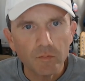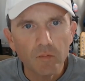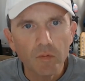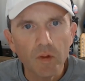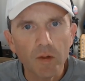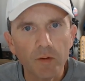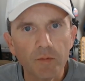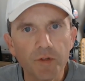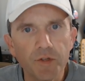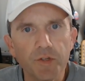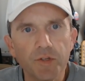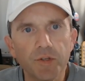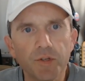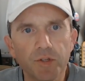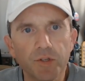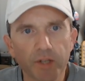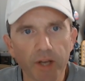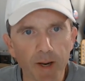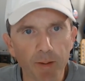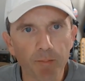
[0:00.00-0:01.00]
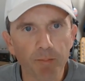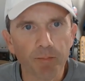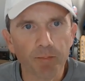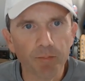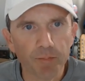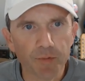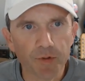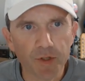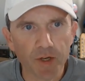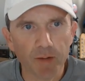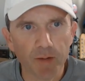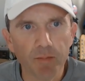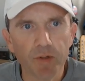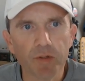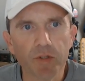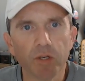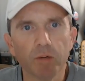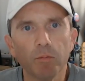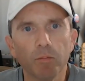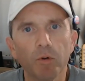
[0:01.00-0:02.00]
This is the same
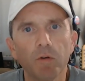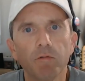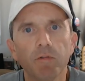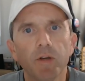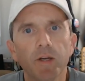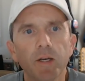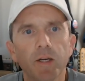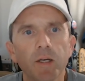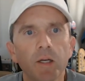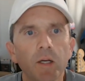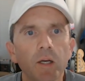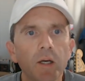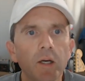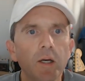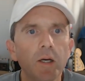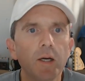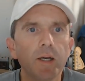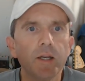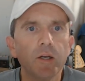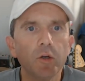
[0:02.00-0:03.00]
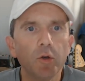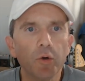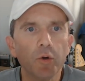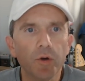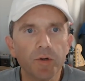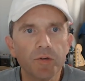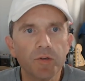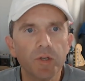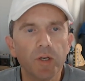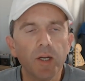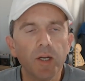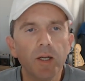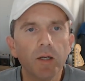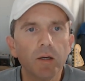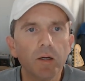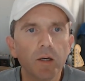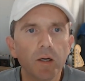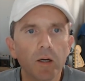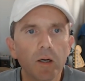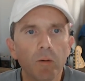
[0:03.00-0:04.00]
December event in New York City.
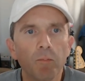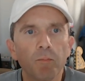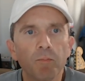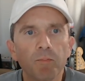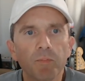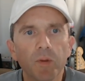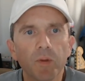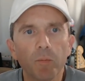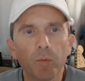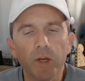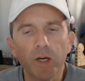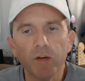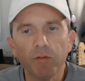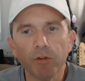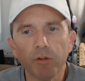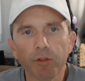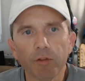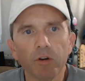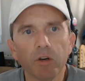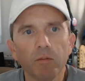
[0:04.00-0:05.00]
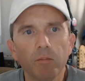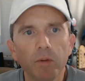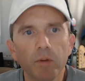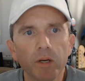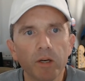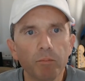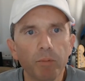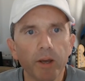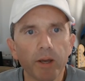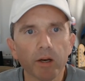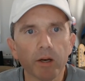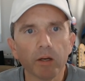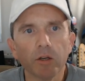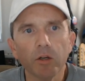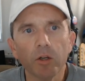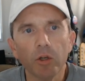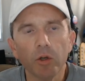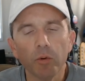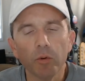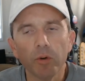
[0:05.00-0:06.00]
We're going to have a 30-minute panel in
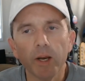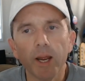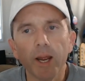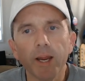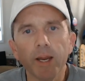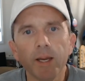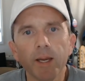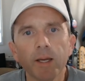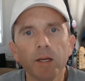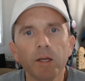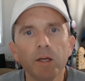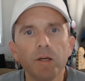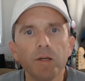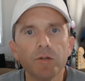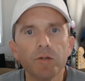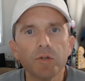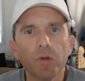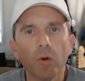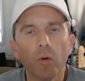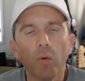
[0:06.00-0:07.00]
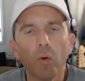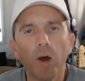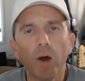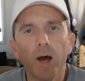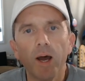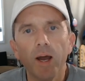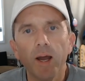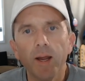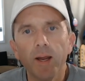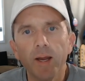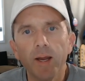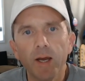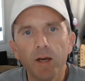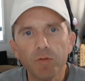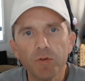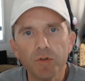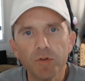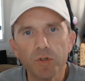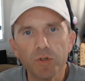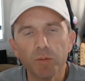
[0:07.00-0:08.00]
Q&A. So I have
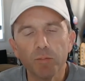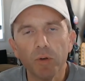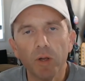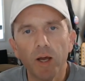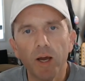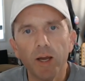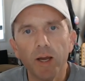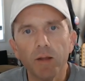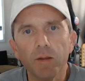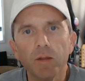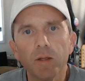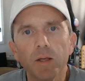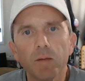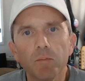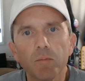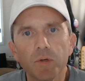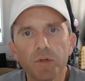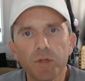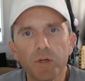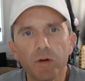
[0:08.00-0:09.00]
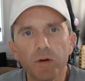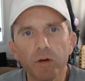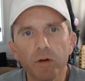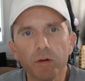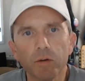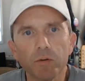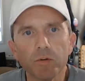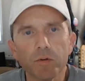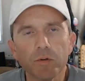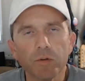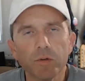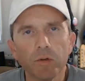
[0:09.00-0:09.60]
to supply the materials